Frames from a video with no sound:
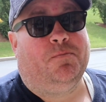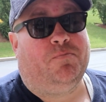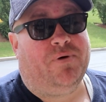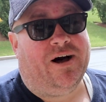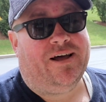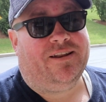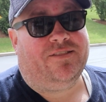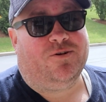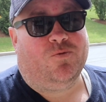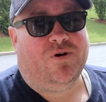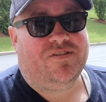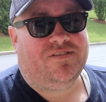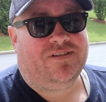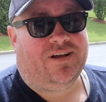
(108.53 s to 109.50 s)
But there
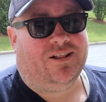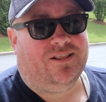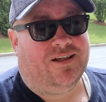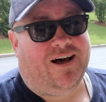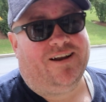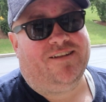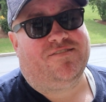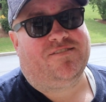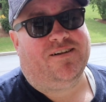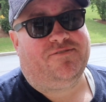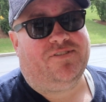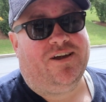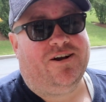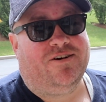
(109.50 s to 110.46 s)
wasn't a lot of
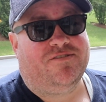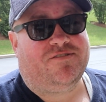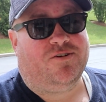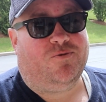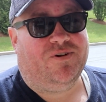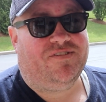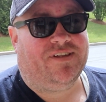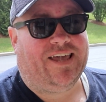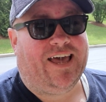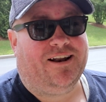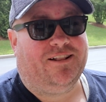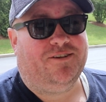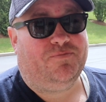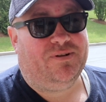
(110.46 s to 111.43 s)
stuff there, so once again,
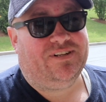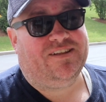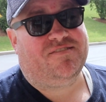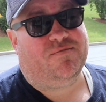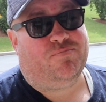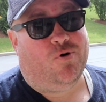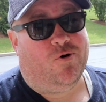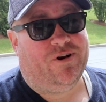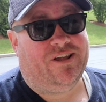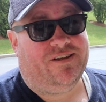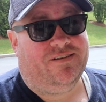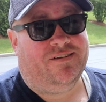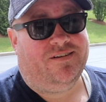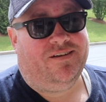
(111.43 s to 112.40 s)
a little bit
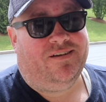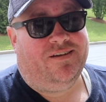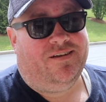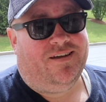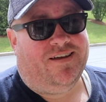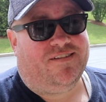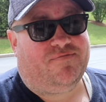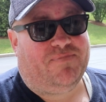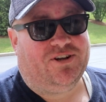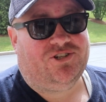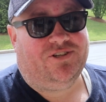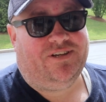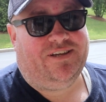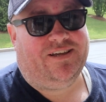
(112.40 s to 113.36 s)
disappointing,
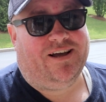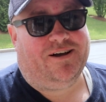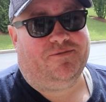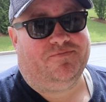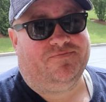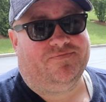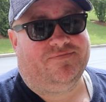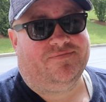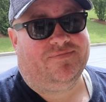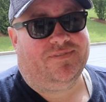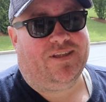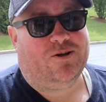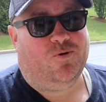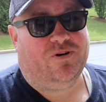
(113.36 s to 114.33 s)
especially um,
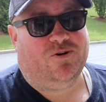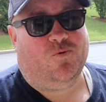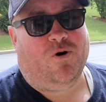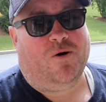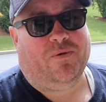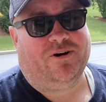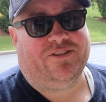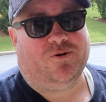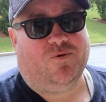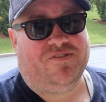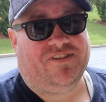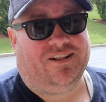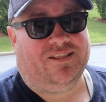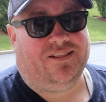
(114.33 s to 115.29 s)
going to Walmart. There
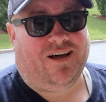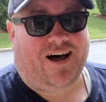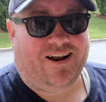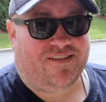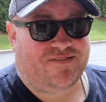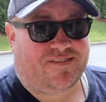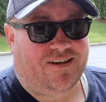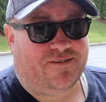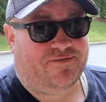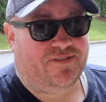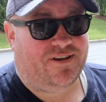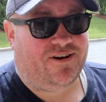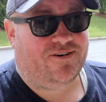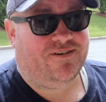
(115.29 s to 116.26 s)
wasn't a lot of stuff
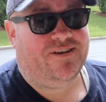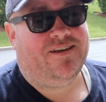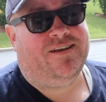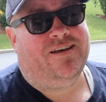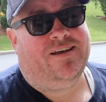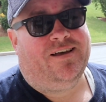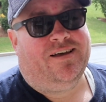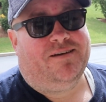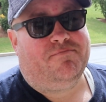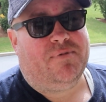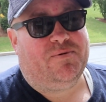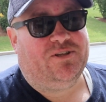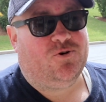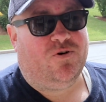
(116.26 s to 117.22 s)
there.
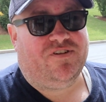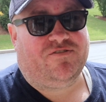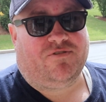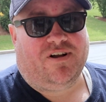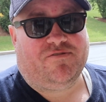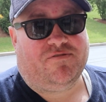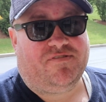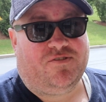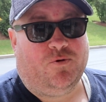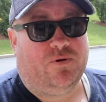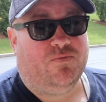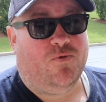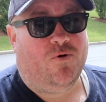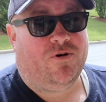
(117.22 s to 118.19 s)
Maybe Toys R Us was
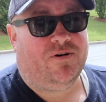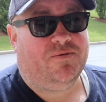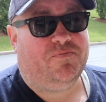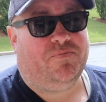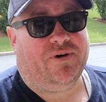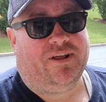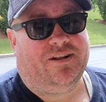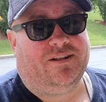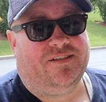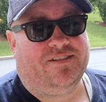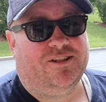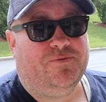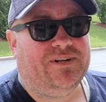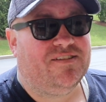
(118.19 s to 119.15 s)
doing more, but a
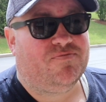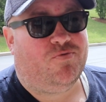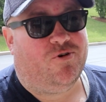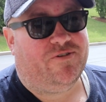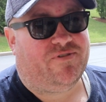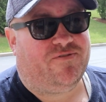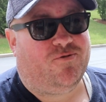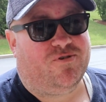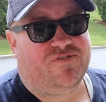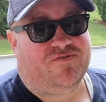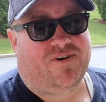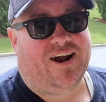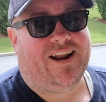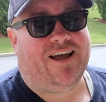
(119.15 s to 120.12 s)
little bit disappointing for Force
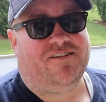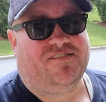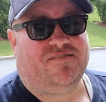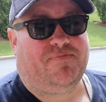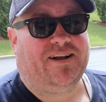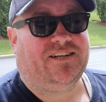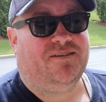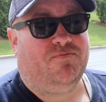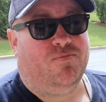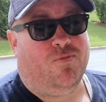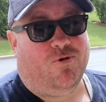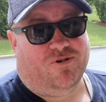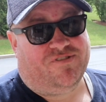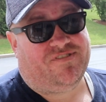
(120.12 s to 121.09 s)
Friday. I was expecting
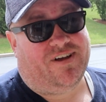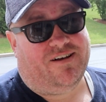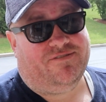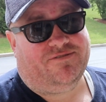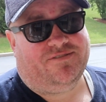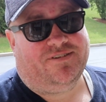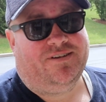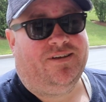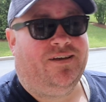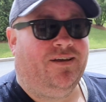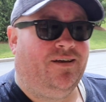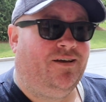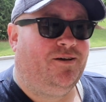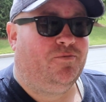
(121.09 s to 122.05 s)
more stuff
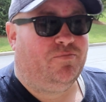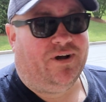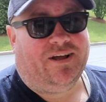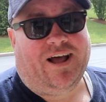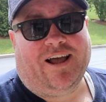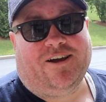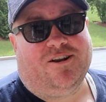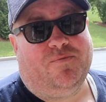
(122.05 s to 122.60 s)
but I could